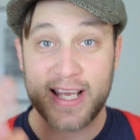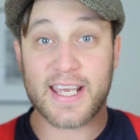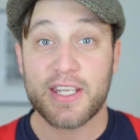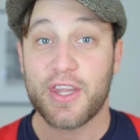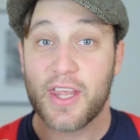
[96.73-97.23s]

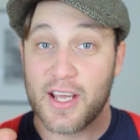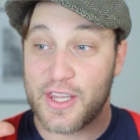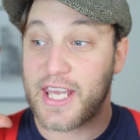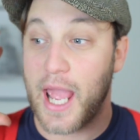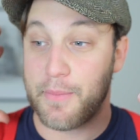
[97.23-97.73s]
in
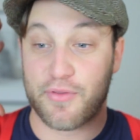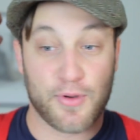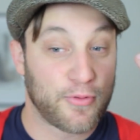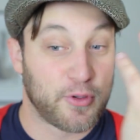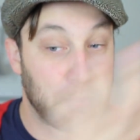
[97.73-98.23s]
the Game of
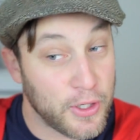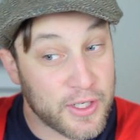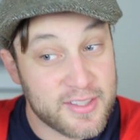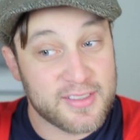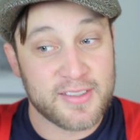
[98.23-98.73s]
Thrones
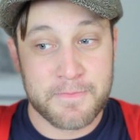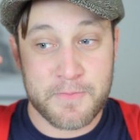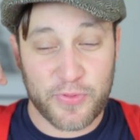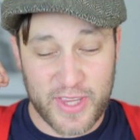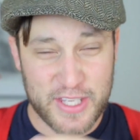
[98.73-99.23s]
books
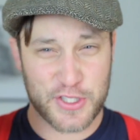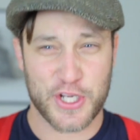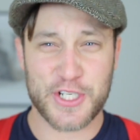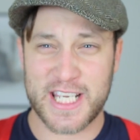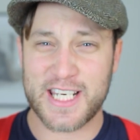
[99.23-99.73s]
is
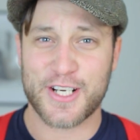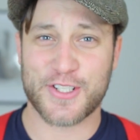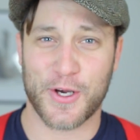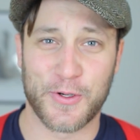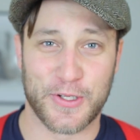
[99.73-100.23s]
13
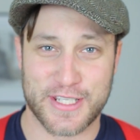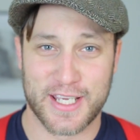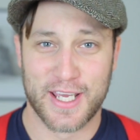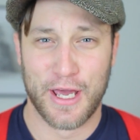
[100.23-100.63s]
years old.